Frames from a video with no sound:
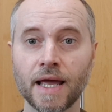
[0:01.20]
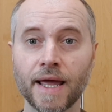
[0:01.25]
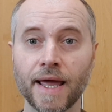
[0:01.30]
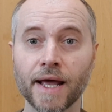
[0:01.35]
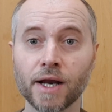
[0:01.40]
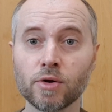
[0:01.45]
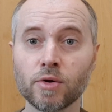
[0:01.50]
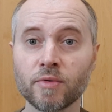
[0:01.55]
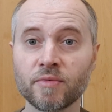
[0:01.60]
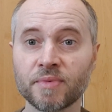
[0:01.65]

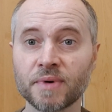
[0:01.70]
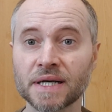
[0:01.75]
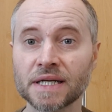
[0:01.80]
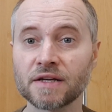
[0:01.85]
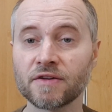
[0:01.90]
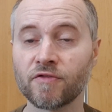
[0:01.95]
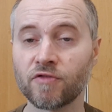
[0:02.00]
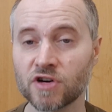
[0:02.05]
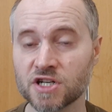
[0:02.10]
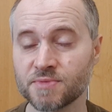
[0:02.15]
Hello everybody,
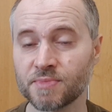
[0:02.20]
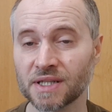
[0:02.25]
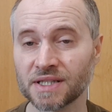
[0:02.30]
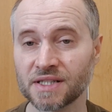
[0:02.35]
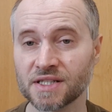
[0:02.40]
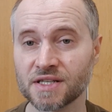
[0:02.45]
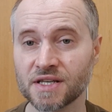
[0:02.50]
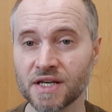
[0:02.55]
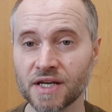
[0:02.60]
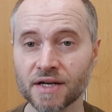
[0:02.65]
First Month
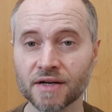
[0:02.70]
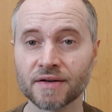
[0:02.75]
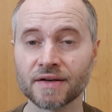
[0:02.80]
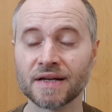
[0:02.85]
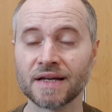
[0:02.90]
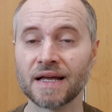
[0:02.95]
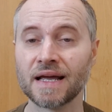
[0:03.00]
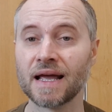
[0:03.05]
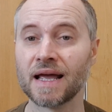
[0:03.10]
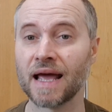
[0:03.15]
is here,
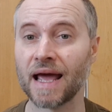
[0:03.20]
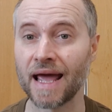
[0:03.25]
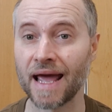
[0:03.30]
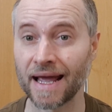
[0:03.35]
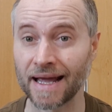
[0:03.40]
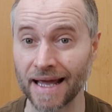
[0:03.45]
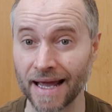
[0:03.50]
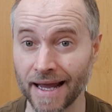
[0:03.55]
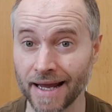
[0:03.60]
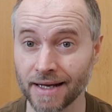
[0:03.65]

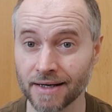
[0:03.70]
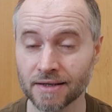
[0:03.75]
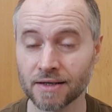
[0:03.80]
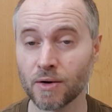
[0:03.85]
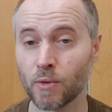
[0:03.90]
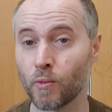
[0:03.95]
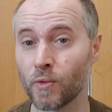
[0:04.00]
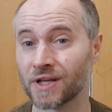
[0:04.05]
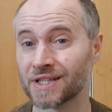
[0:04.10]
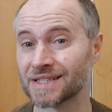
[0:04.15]
again
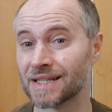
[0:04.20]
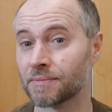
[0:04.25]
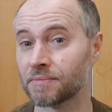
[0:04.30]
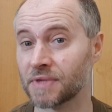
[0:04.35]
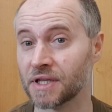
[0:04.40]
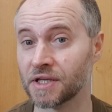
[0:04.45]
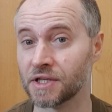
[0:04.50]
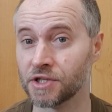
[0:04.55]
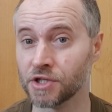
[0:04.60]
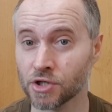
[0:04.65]
with
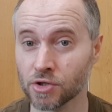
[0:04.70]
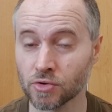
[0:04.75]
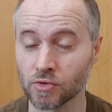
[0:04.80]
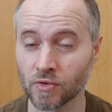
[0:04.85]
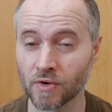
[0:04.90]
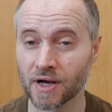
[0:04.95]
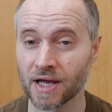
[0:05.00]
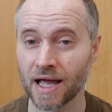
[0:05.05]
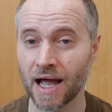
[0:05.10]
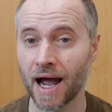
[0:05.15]
something
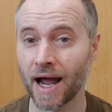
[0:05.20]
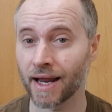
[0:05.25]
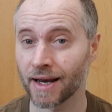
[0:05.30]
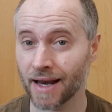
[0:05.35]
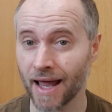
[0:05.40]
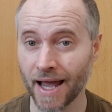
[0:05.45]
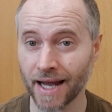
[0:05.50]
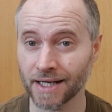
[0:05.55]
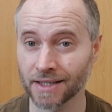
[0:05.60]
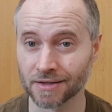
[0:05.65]
new. I
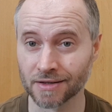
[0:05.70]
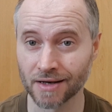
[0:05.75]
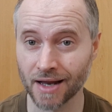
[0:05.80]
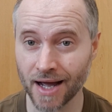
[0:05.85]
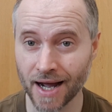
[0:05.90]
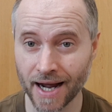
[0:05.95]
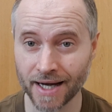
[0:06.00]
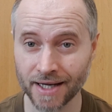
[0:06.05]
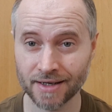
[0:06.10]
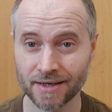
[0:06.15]
like the
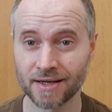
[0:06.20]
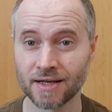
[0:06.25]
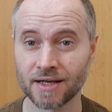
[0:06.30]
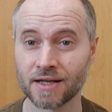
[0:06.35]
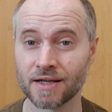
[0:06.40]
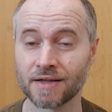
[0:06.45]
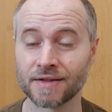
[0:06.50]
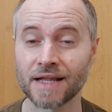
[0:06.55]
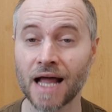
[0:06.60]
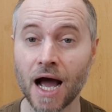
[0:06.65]
line,
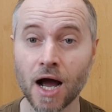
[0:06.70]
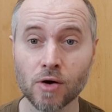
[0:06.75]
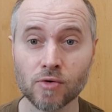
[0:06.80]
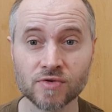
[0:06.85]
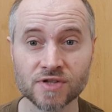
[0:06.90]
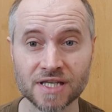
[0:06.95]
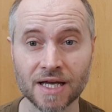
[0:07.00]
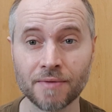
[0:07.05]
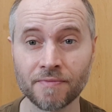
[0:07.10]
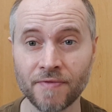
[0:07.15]
now
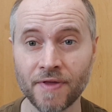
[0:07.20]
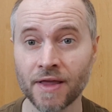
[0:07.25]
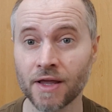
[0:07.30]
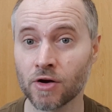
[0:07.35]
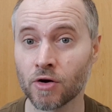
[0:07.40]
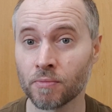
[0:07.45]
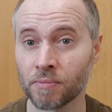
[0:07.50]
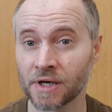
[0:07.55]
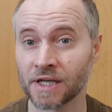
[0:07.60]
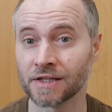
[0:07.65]
something
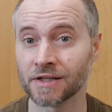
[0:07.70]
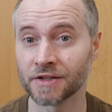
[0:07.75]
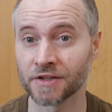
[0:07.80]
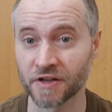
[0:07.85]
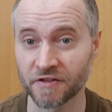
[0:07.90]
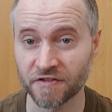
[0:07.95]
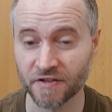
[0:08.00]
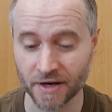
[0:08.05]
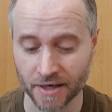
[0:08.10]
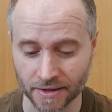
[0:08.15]
completely
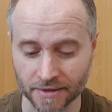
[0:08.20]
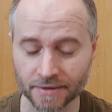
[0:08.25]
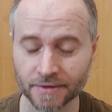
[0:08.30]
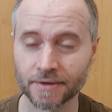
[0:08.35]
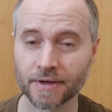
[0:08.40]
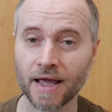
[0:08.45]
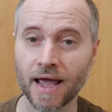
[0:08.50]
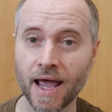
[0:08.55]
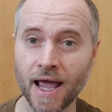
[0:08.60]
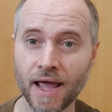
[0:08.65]
different,
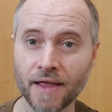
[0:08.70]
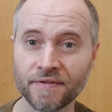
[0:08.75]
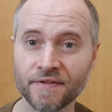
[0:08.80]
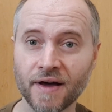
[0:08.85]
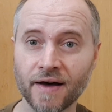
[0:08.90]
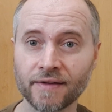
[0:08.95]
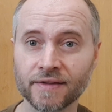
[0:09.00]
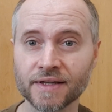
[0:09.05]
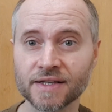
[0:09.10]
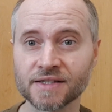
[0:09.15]
and
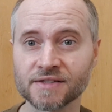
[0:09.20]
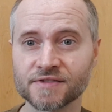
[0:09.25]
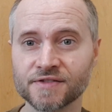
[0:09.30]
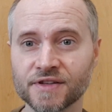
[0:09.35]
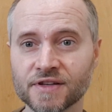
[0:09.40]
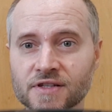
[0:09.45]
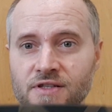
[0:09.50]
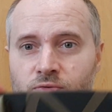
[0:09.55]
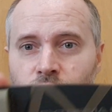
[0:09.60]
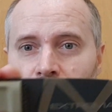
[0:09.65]
that is
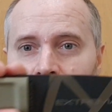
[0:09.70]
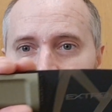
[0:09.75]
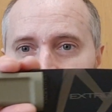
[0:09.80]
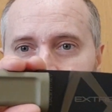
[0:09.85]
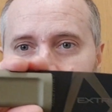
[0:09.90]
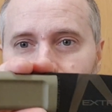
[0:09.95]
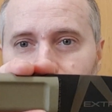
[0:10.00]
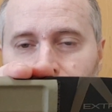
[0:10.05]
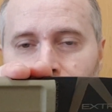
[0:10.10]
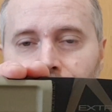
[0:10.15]
this
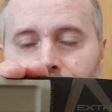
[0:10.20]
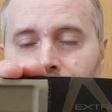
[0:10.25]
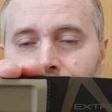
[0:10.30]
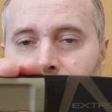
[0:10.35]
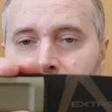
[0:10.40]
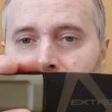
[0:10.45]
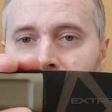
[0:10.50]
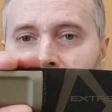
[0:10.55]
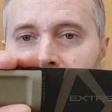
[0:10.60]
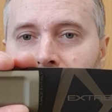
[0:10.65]
one.
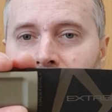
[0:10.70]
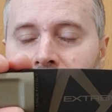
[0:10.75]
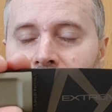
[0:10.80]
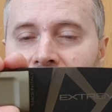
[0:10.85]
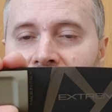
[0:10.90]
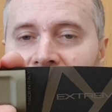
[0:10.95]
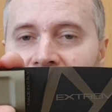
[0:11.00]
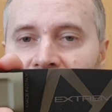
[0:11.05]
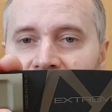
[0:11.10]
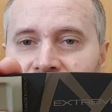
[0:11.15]

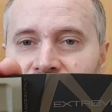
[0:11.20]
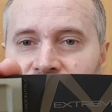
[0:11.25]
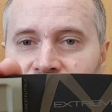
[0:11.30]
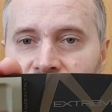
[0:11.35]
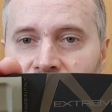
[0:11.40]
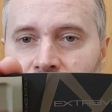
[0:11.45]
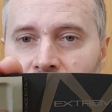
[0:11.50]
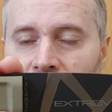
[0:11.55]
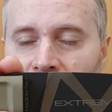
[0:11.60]
Extrema